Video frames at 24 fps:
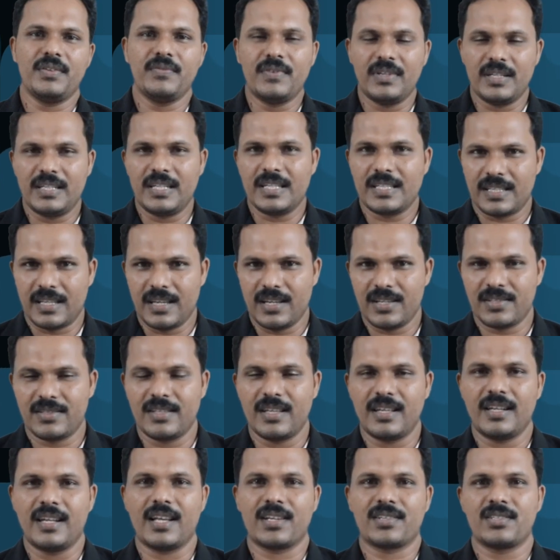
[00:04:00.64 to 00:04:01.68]
will discuss
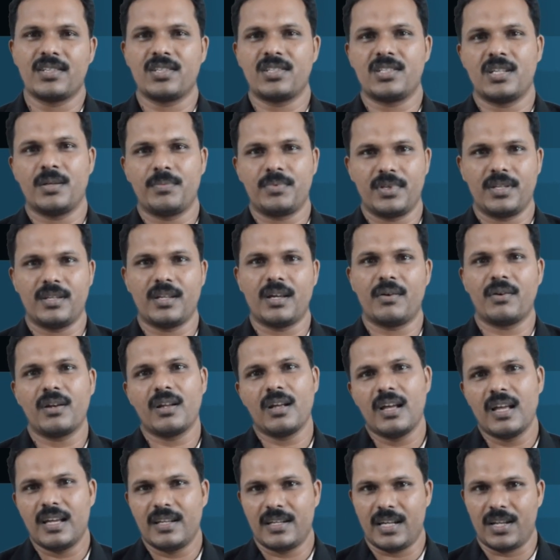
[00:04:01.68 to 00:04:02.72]
the next steps in our
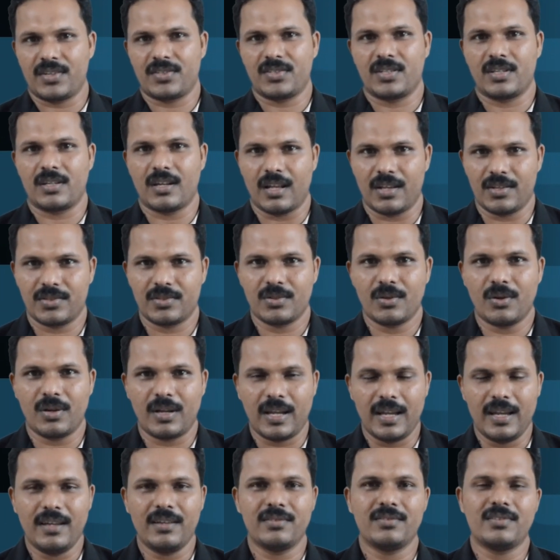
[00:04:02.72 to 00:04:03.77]
next class.
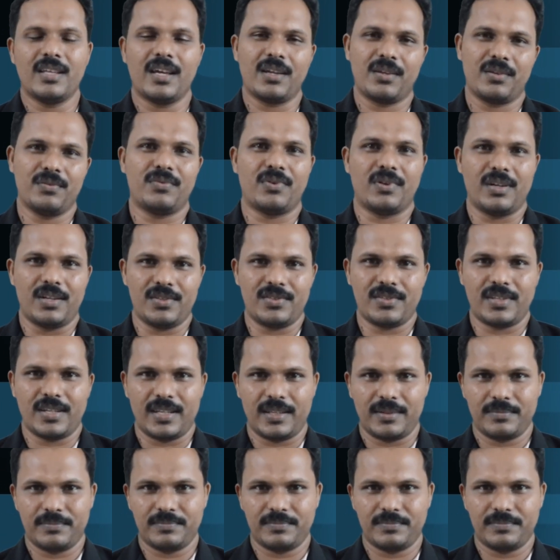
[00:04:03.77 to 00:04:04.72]
Okay, thank you for listening.